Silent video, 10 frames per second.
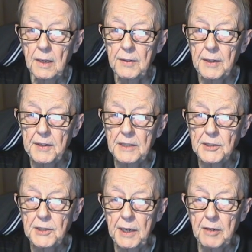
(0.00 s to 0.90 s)
the
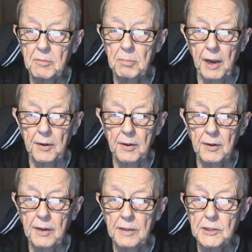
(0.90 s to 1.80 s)
density of matter
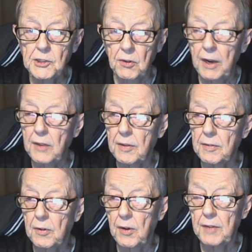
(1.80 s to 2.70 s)
and the strength of
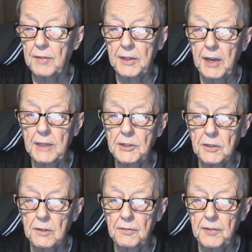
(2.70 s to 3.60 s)
the
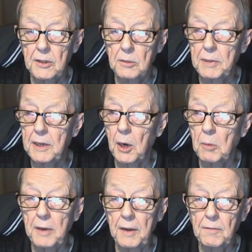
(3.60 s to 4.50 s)
gravitational field
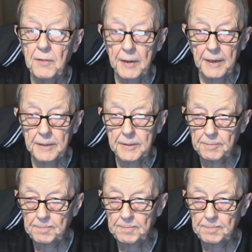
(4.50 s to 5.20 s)
become infinite.